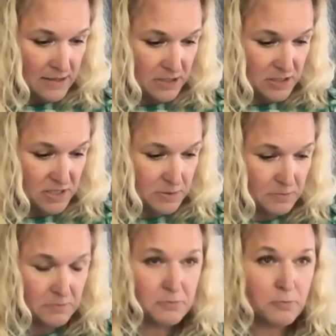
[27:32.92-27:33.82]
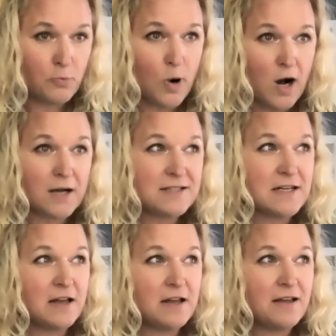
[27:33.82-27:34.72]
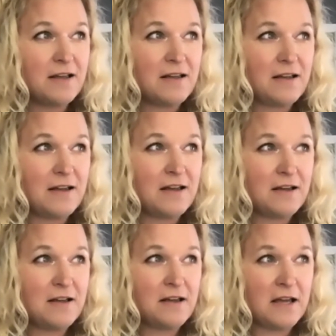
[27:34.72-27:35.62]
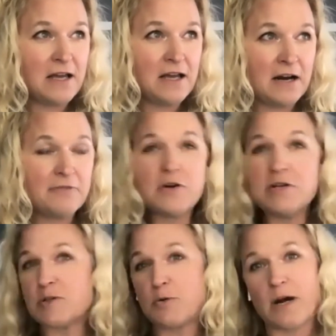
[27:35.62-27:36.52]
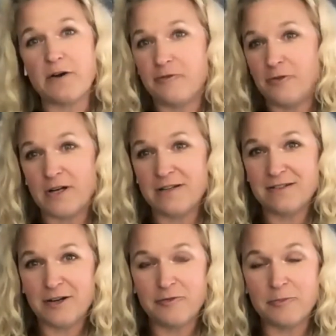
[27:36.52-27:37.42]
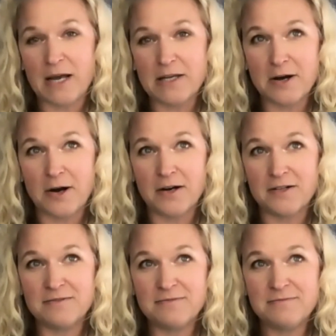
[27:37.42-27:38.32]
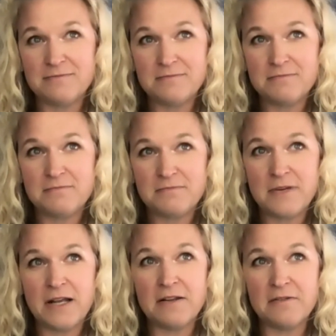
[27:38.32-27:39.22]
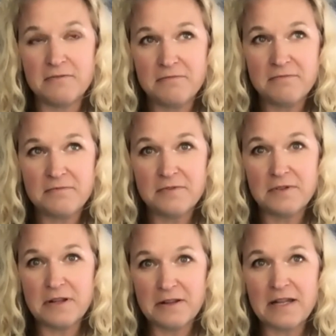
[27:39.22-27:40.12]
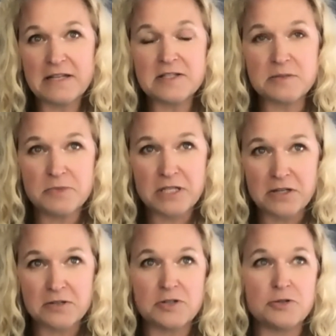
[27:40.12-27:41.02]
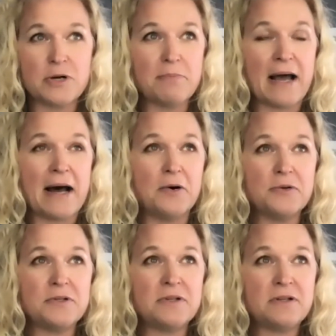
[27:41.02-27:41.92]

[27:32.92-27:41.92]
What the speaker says: just walked every square foot of my yard and let some tears drip out.